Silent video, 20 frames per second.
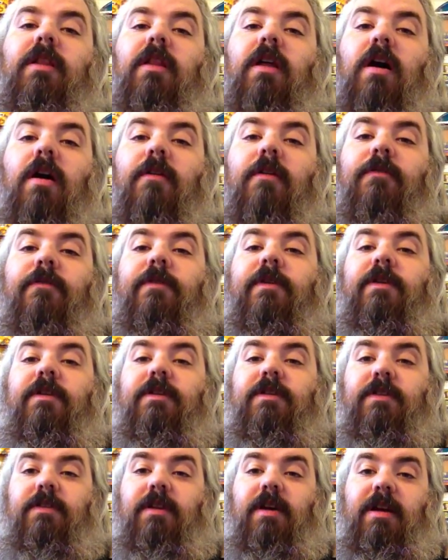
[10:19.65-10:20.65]
love
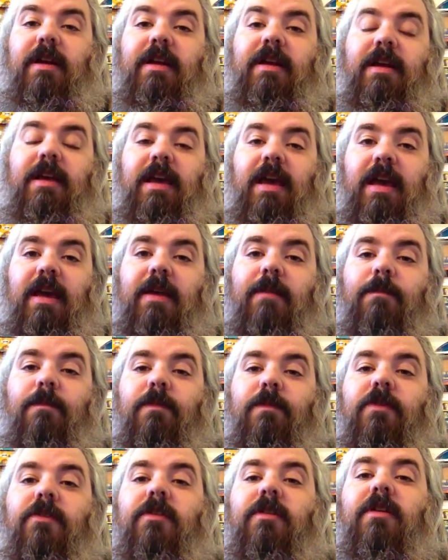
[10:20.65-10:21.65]
designing
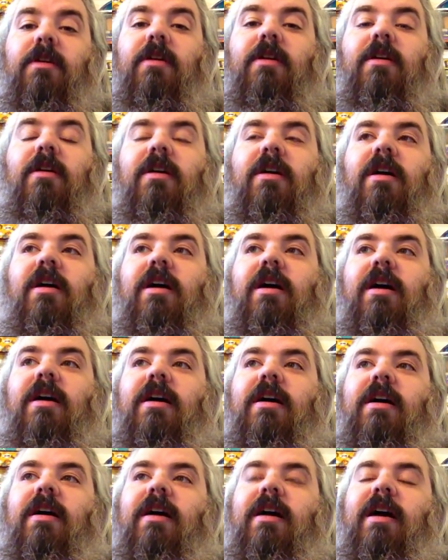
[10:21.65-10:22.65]
games
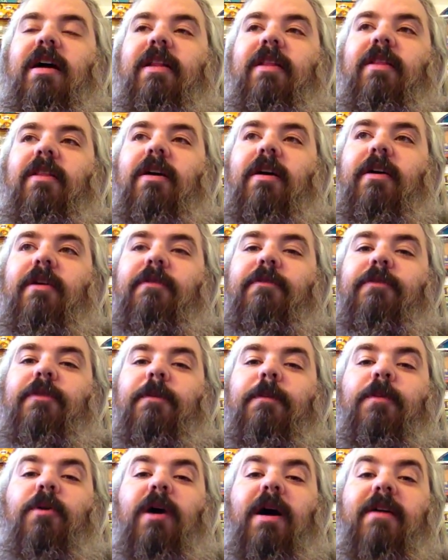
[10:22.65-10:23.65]
uh, i love
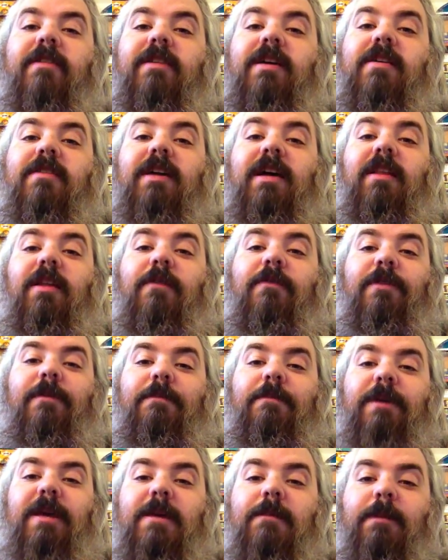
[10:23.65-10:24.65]
the process i love
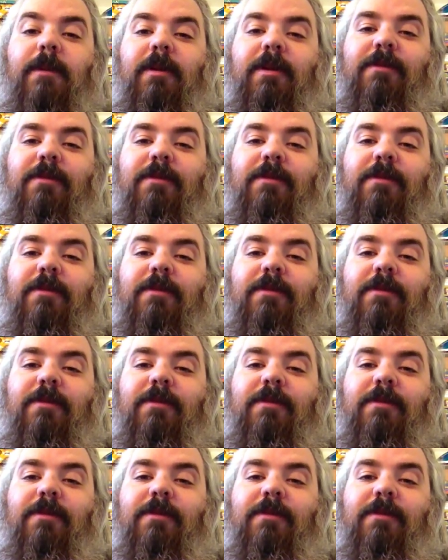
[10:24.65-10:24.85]
the people